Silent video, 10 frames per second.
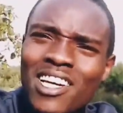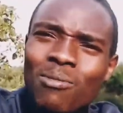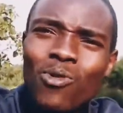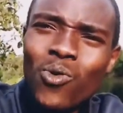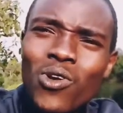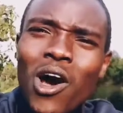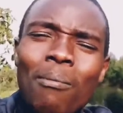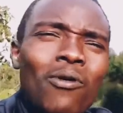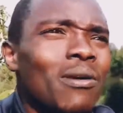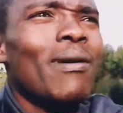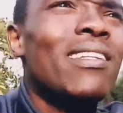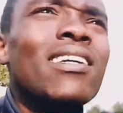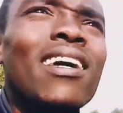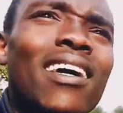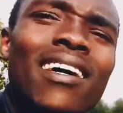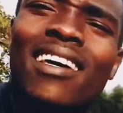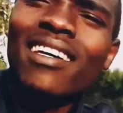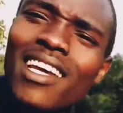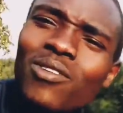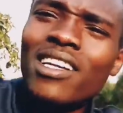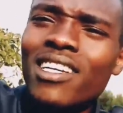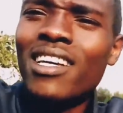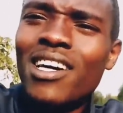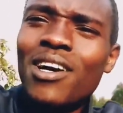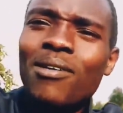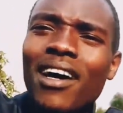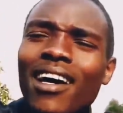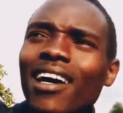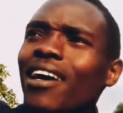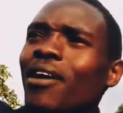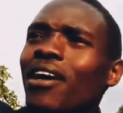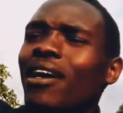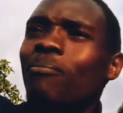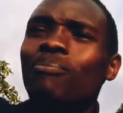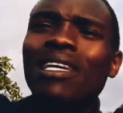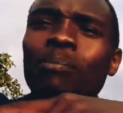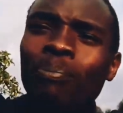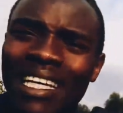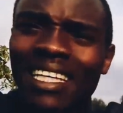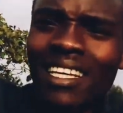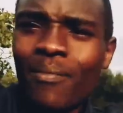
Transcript: Mungu naomba unipatie inaitwaje pikipiki.